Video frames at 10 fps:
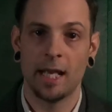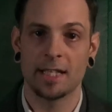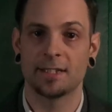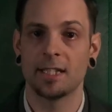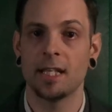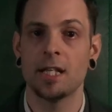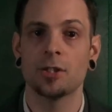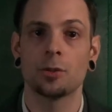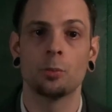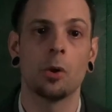As the
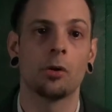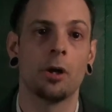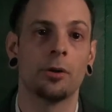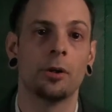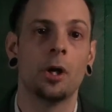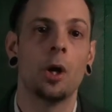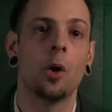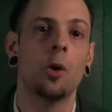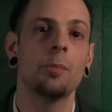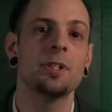years wore on,
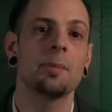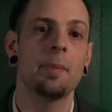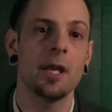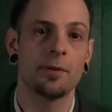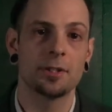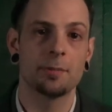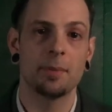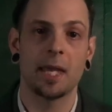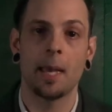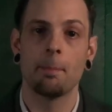Omi's appearance
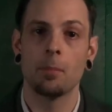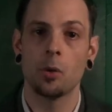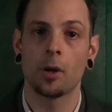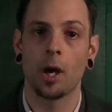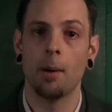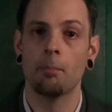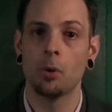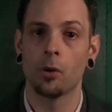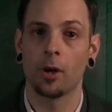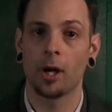became more and more